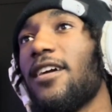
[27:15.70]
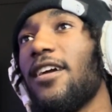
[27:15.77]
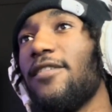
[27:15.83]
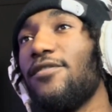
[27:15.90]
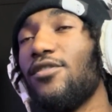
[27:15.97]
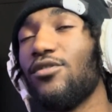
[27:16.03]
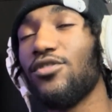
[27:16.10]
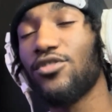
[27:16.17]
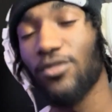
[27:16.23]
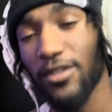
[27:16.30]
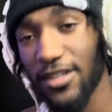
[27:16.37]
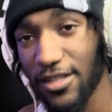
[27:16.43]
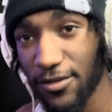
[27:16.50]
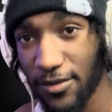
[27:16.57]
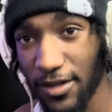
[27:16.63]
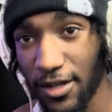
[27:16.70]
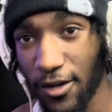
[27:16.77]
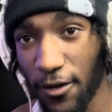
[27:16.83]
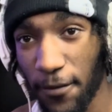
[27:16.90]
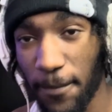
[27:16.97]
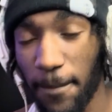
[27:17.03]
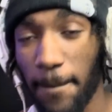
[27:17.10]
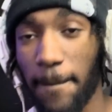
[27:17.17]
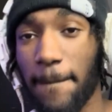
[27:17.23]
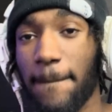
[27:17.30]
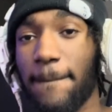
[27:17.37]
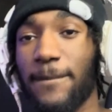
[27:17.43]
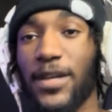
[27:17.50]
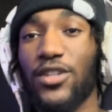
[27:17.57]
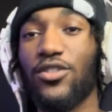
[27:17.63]
If you enjoyed this video,
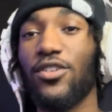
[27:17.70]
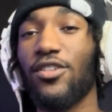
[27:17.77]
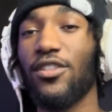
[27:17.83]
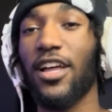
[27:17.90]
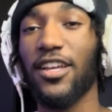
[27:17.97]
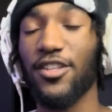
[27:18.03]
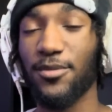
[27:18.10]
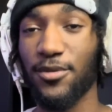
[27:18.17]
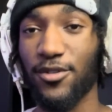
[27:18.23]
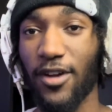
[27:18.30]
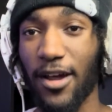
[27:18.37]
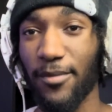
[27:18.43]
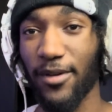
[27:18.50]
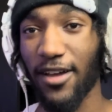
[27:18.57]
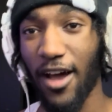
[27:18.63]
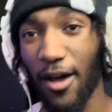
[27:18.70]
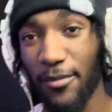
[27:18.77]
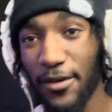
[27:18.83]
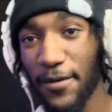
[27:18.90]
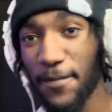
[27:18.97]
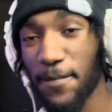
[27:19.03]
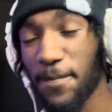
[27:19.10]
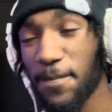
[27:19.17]
make sure you like, subscribe, and comment.